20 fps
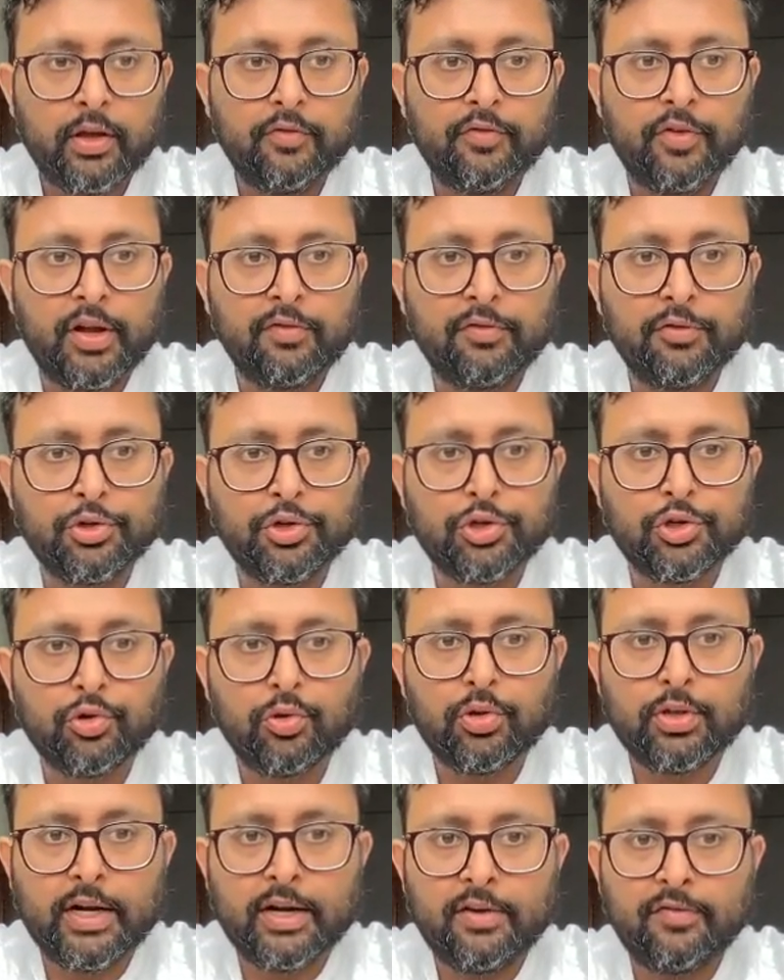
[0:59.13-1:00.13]
We have to
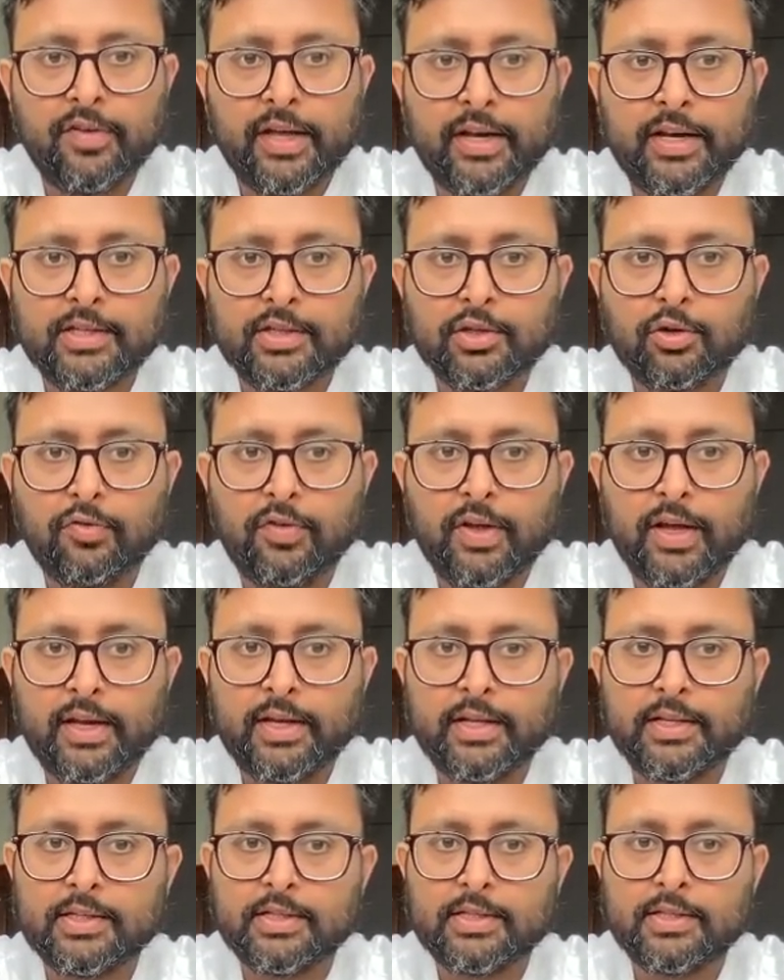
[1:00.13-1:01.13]
show that variance
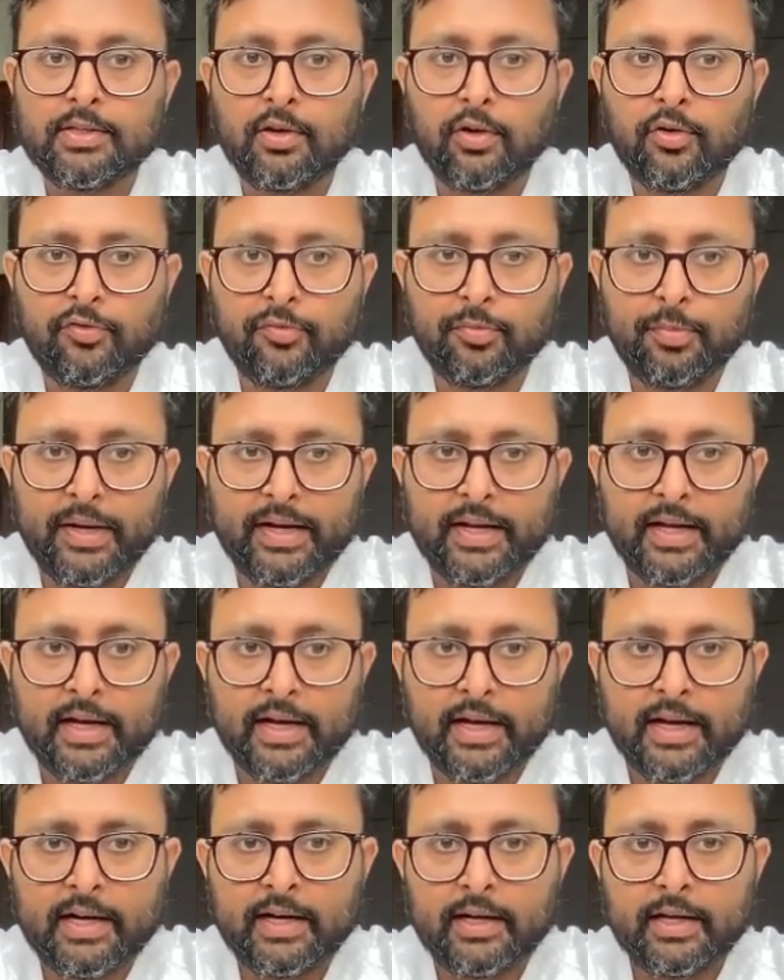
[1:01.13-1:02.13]
covariance of beta
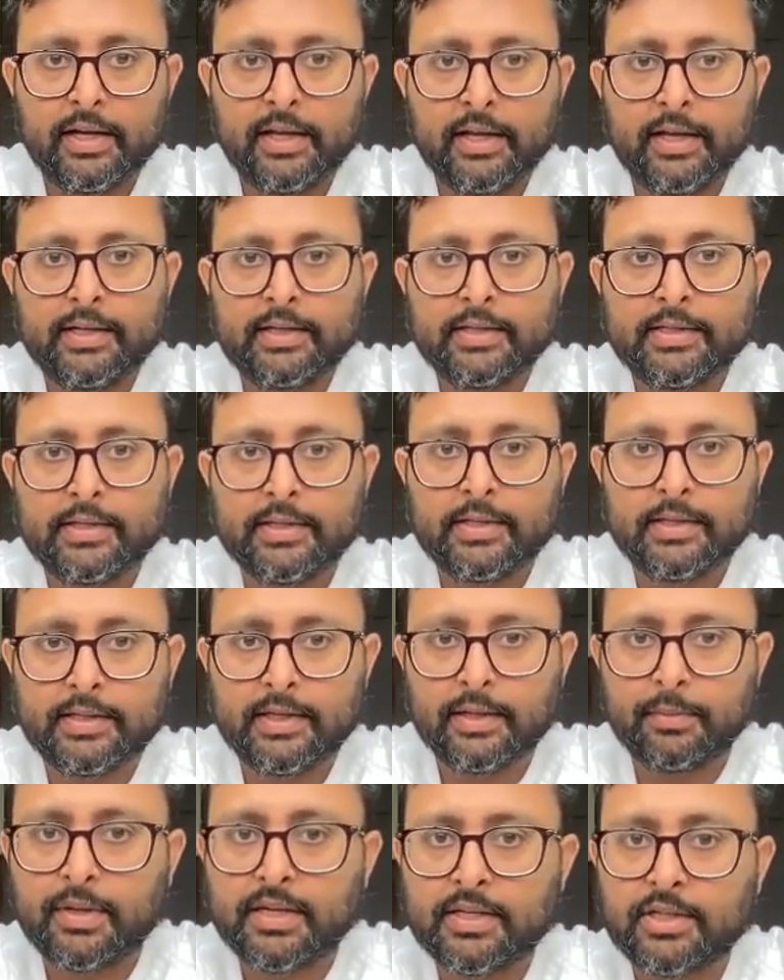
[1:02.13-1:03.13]
hat is
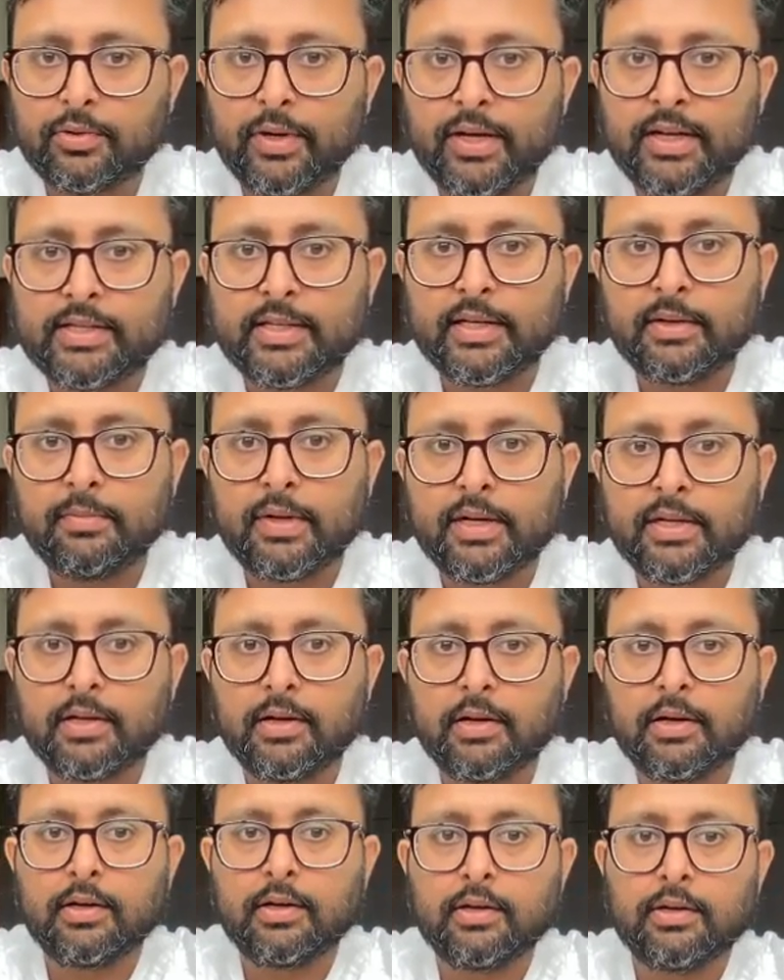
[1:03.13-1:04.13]
sigma square, sigma
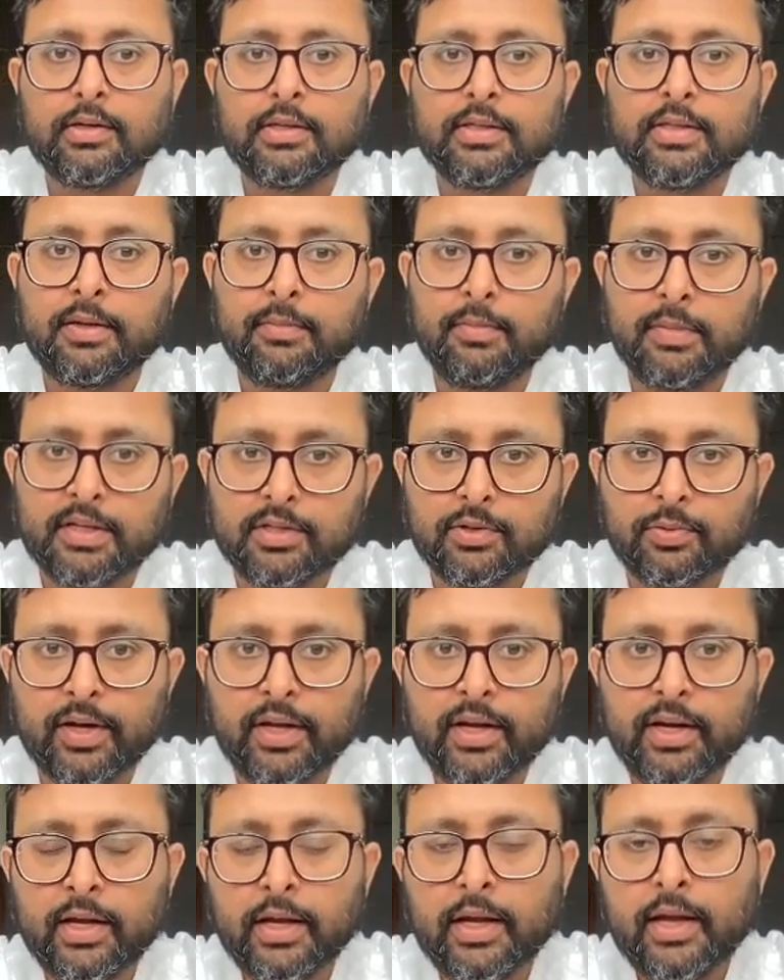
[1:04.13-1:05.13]
uh, sigma
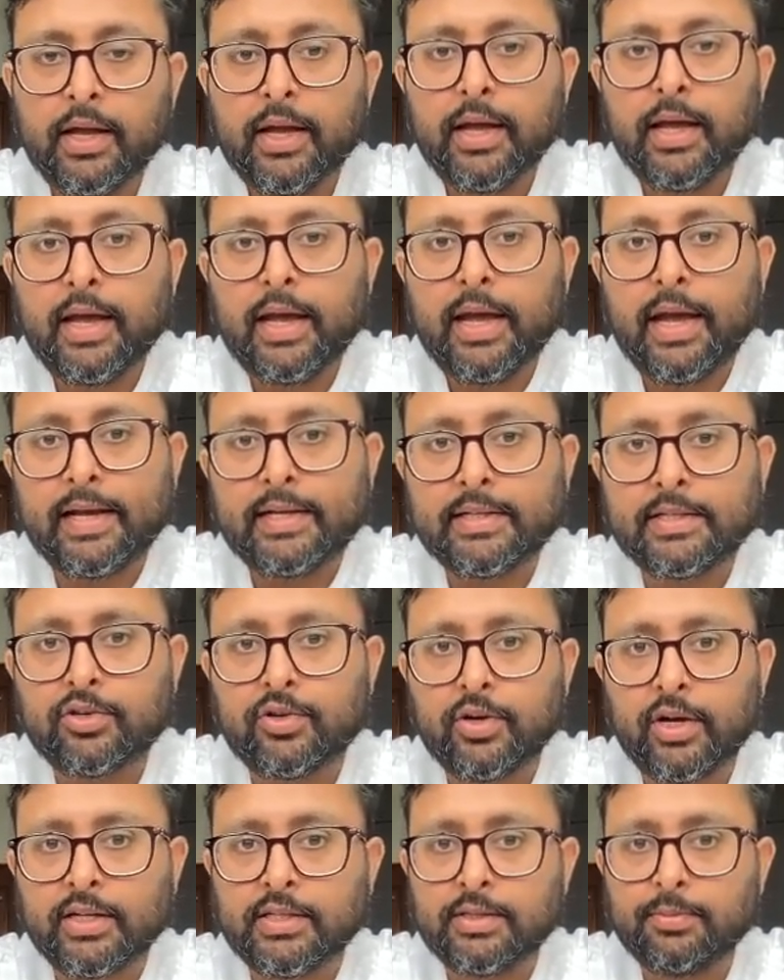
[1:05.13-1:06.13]
square x
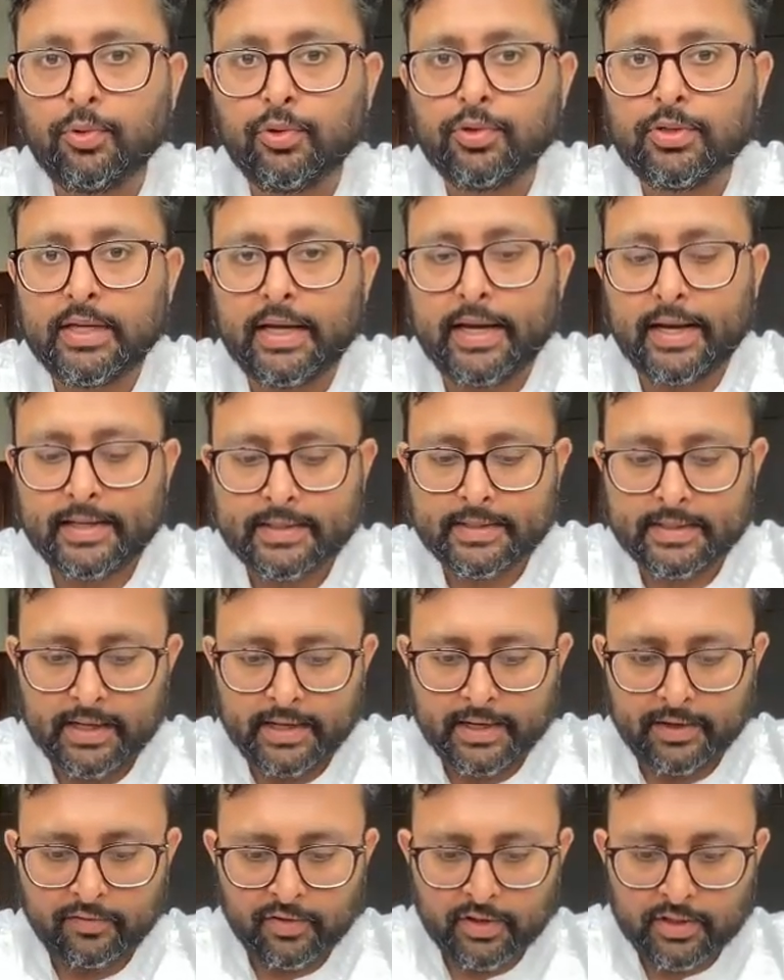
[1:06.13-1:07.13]
transpose x ka
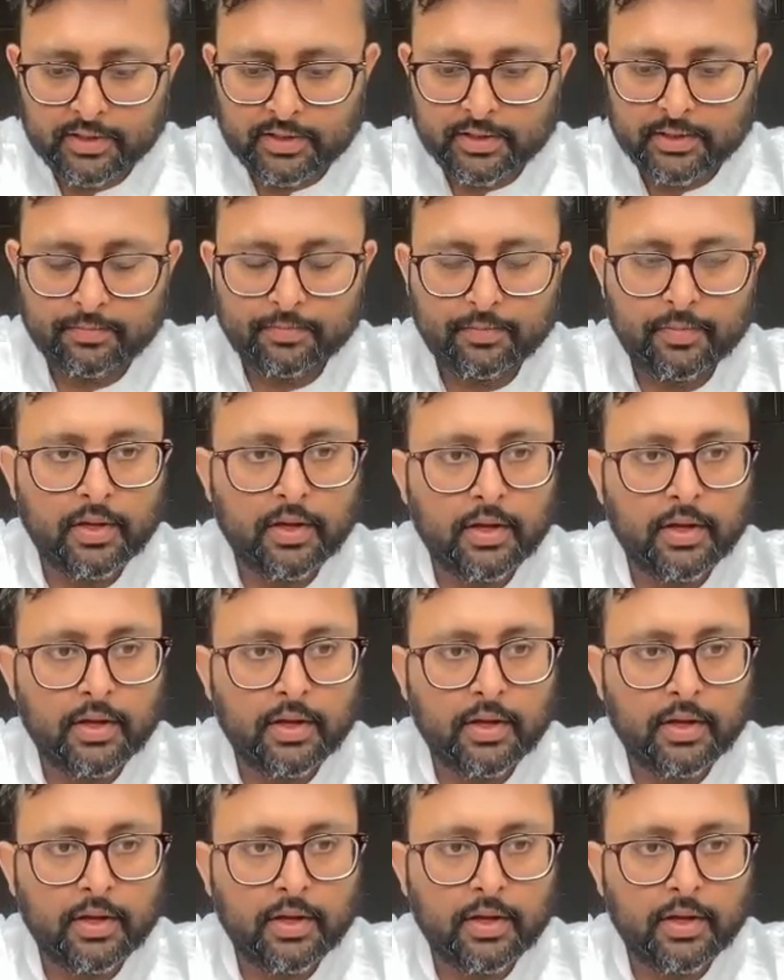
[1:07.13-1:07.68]
inverse.